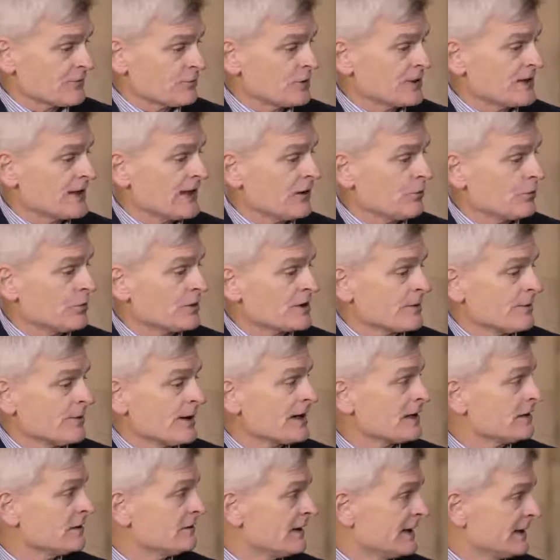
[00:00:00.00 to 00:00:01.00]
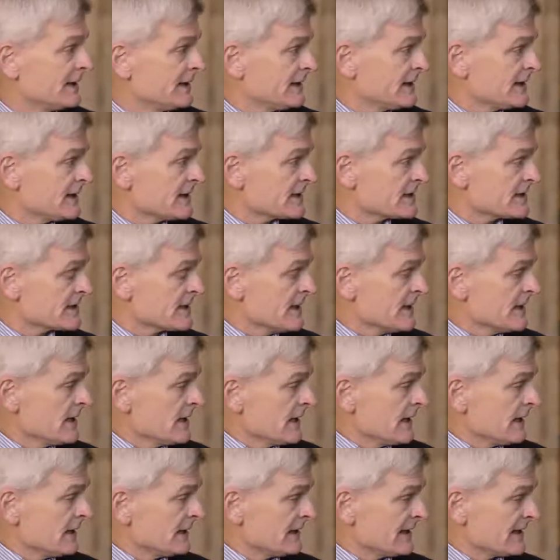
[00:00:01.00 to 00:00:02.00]
if we can't win the battle of ideas,
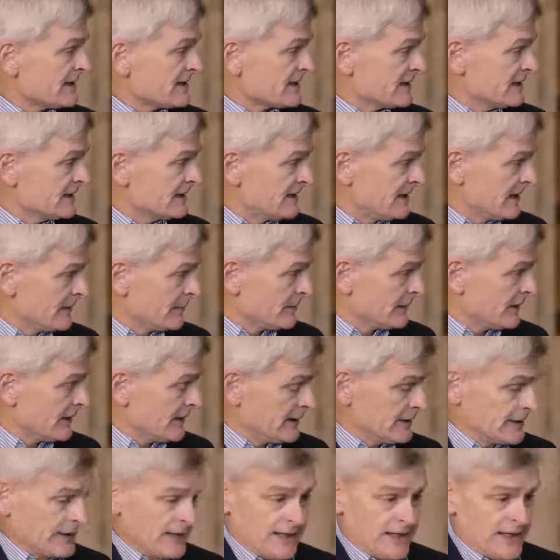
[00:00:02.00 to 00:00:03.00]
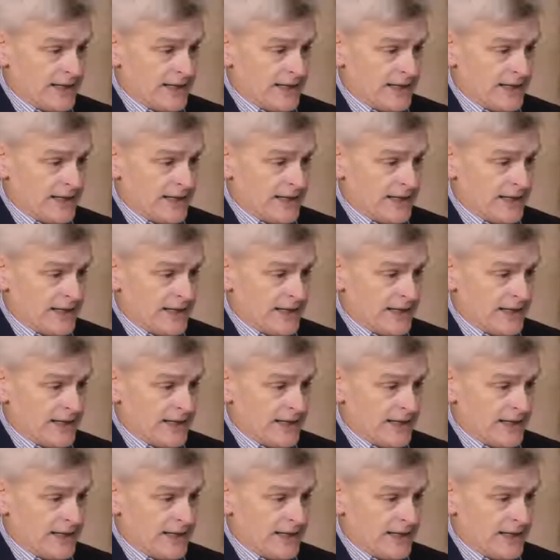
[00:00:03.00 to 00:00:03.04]
let's intimidate.